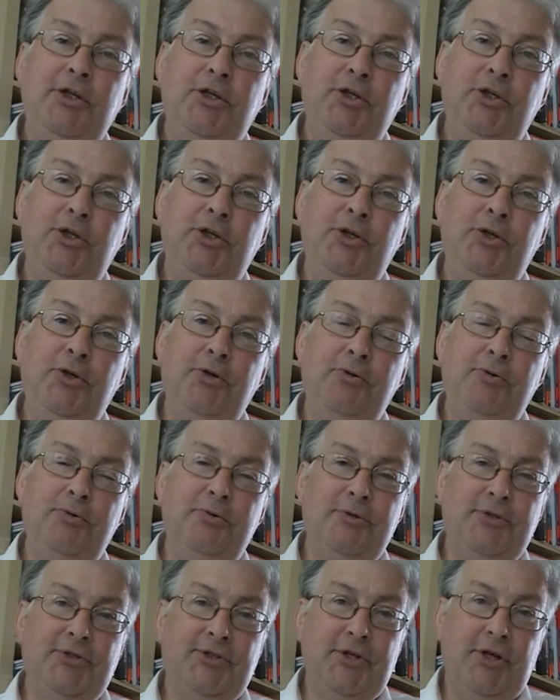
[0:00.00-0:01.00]

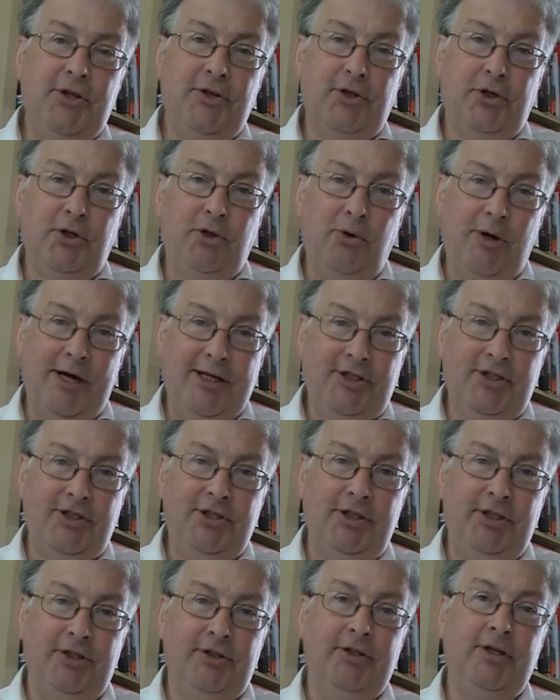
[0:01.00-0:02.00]
use the
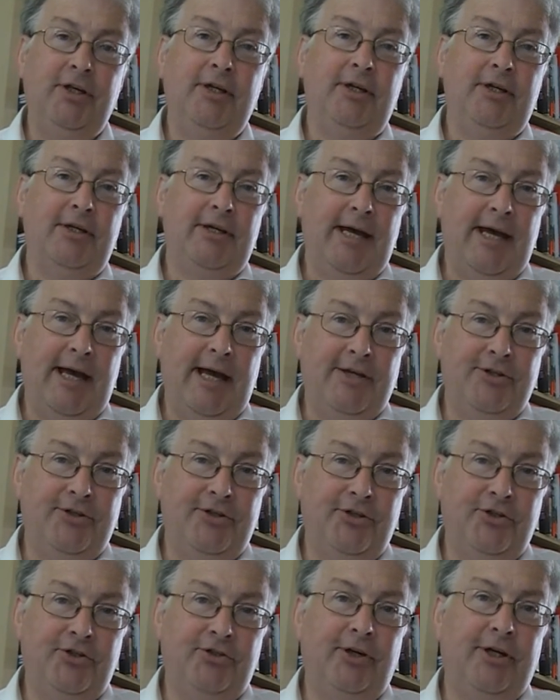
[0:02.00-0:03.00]
question as
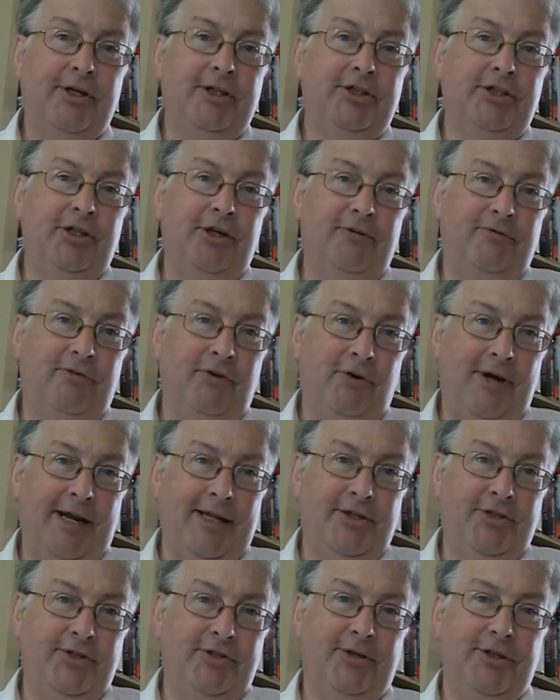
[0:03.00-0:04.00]
the structure for
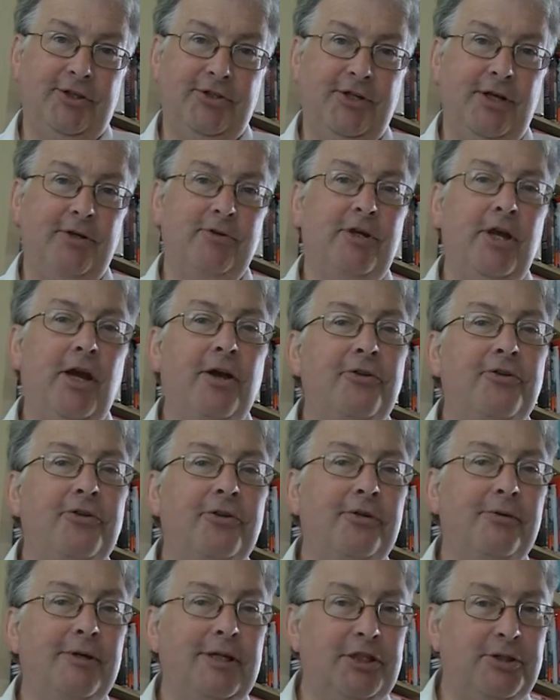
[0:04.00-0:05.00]
answering. So go
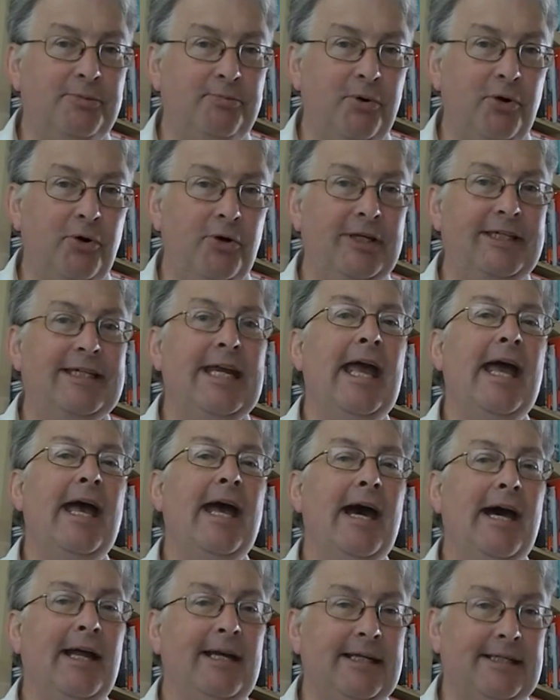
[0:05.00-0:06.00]
through each point
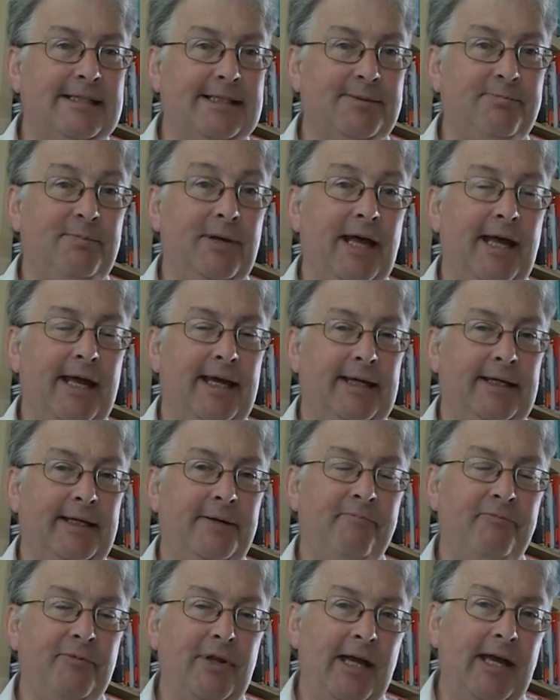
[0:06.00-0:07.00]
and
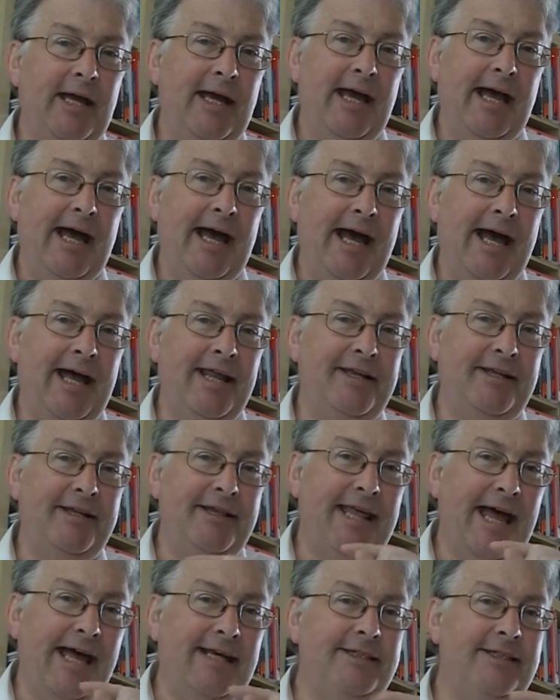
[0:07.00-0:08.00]
explain. And
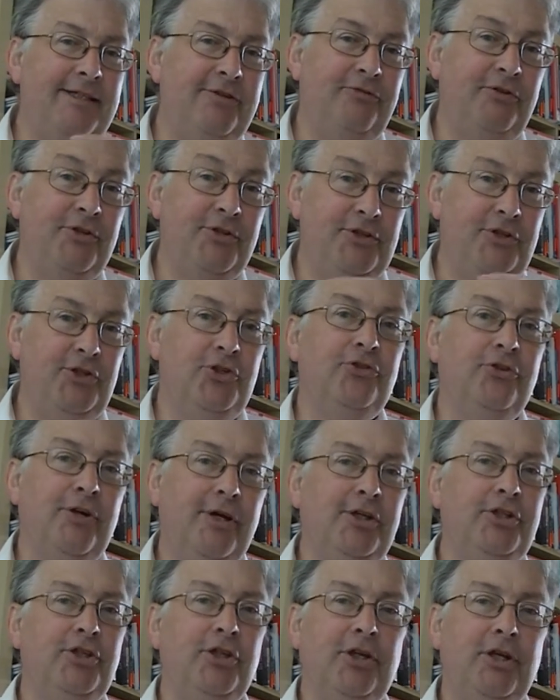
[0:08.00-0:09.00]
that difference in
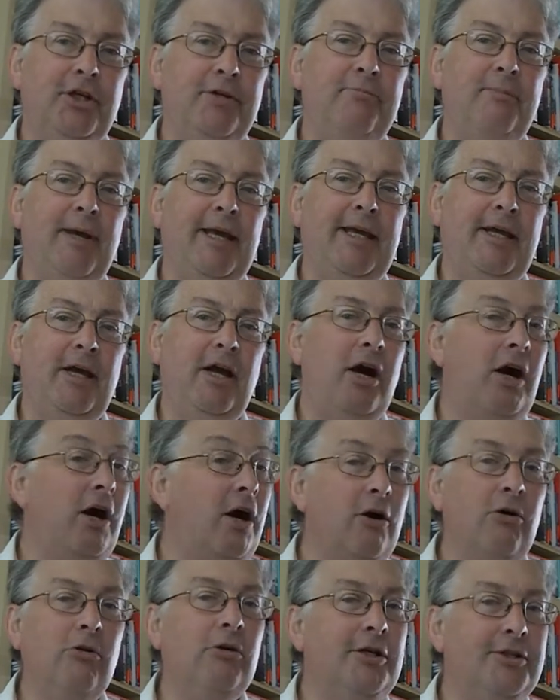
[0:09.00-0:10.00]
structure can make a
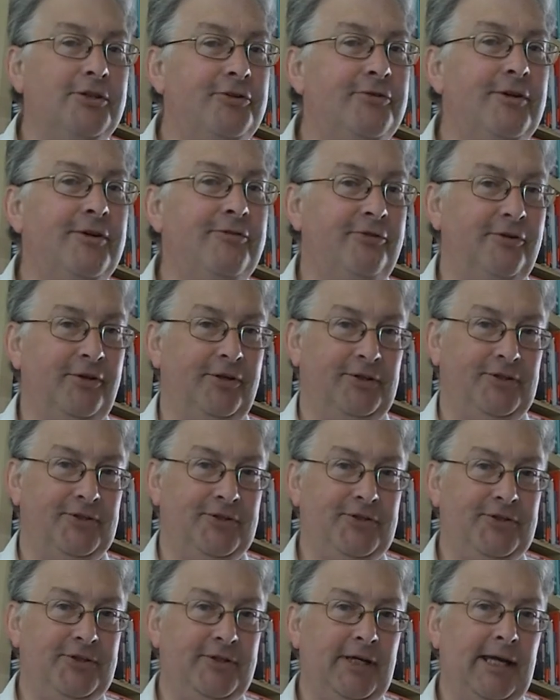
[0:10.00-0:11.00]
whole lot of
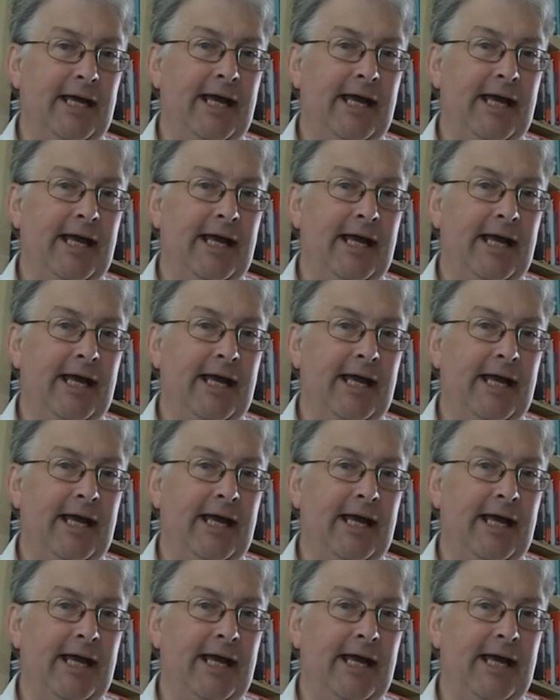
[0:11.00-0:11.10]
difference,